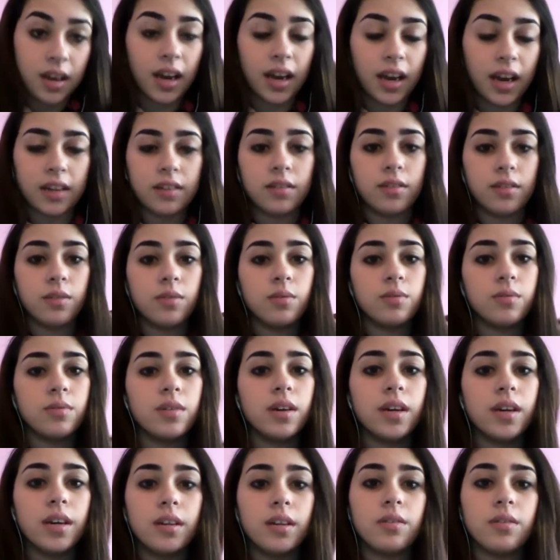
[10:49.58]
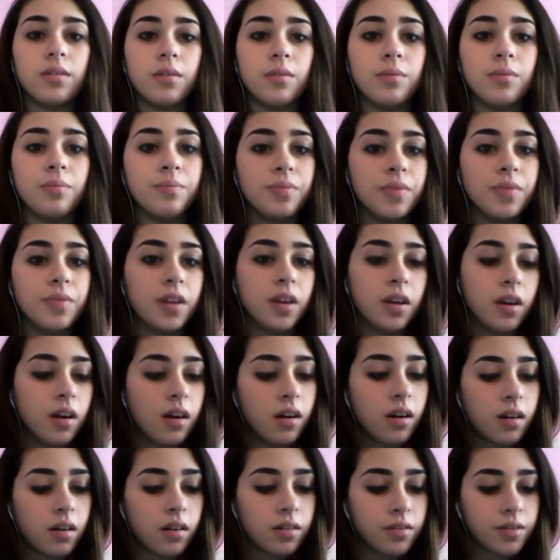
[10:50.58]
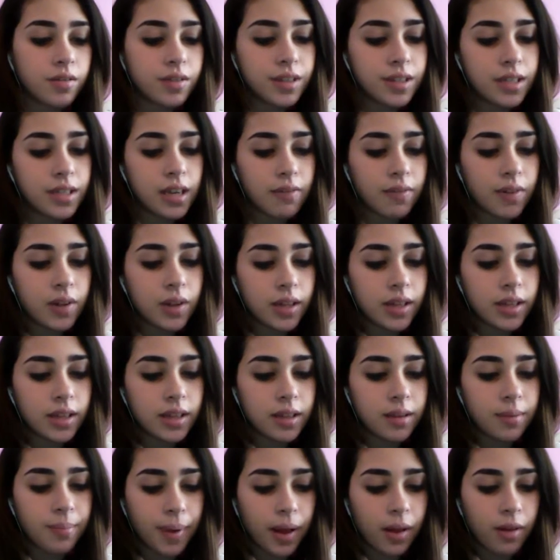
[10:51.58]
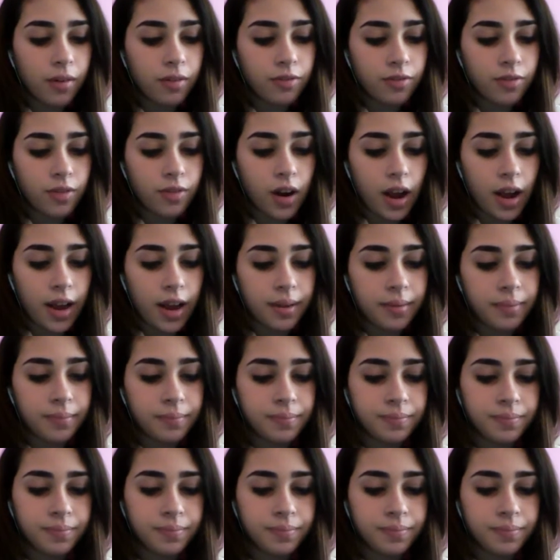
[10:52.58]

I know, I know, are The Devil in the Belfry.